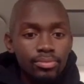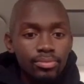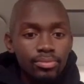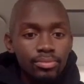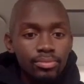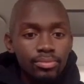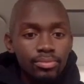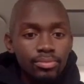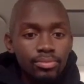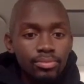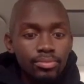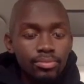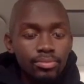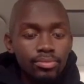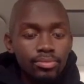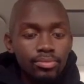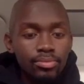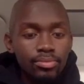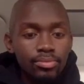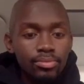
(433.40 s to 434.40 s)

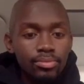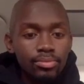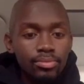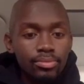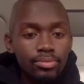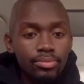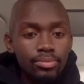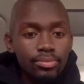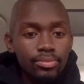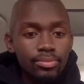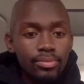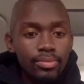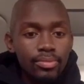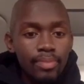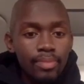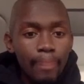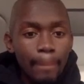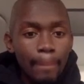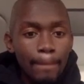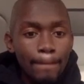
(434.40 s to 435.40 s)

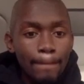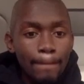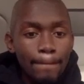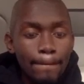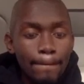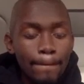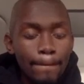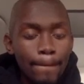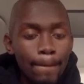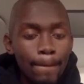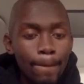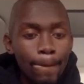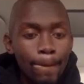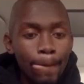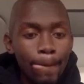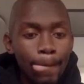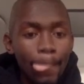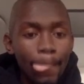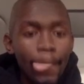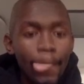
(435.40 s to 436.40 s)

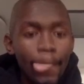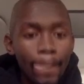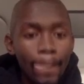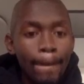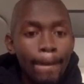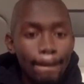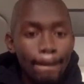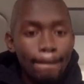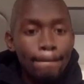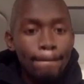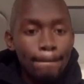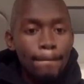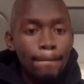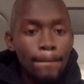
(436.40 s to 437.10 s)
The person shown says nothing.